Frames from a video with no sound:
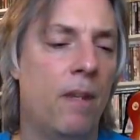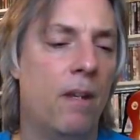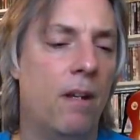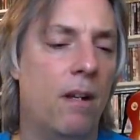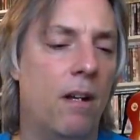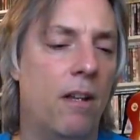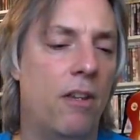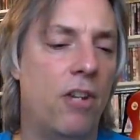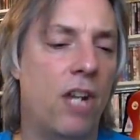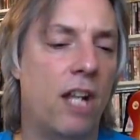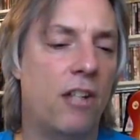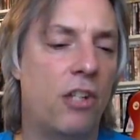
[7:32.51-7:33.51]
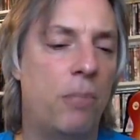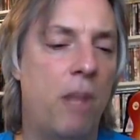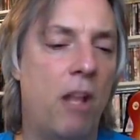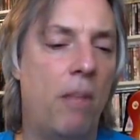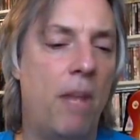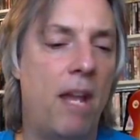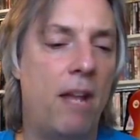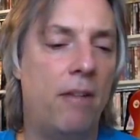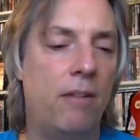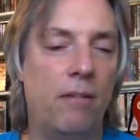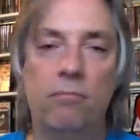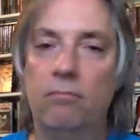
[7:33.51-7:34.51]
Uh, then you got
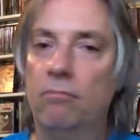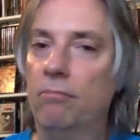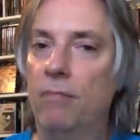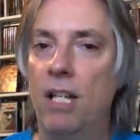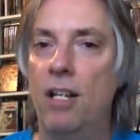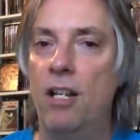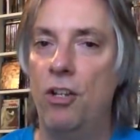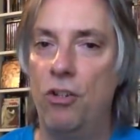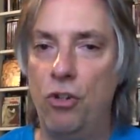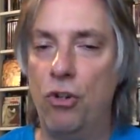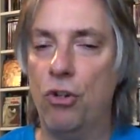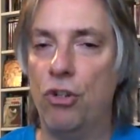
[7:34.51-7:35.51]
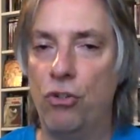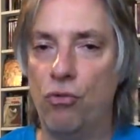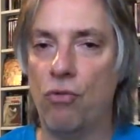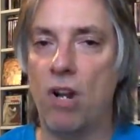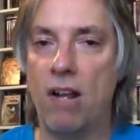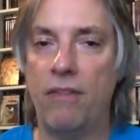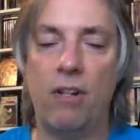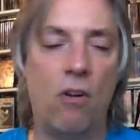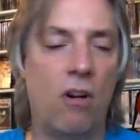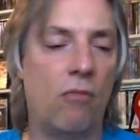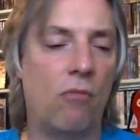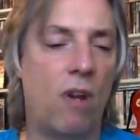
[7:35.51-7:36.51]
Spellbound, good driving
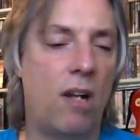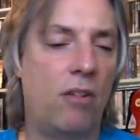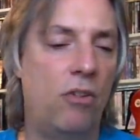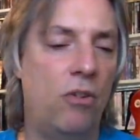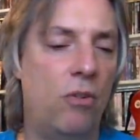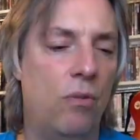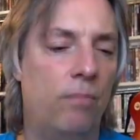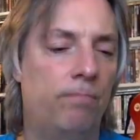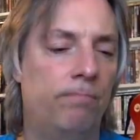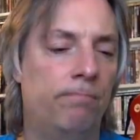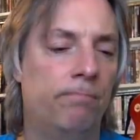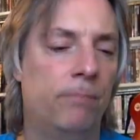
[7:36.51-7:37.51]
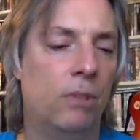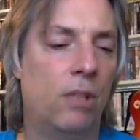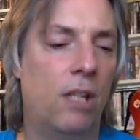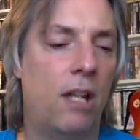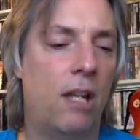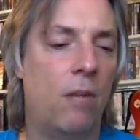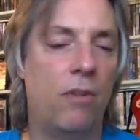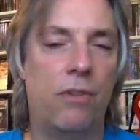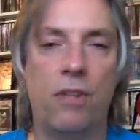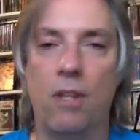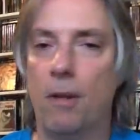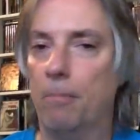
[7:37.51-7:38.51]
hard rock tune, okay,
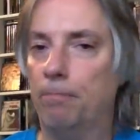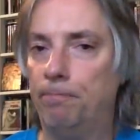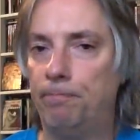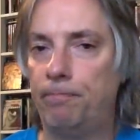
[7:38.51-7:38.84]
with um,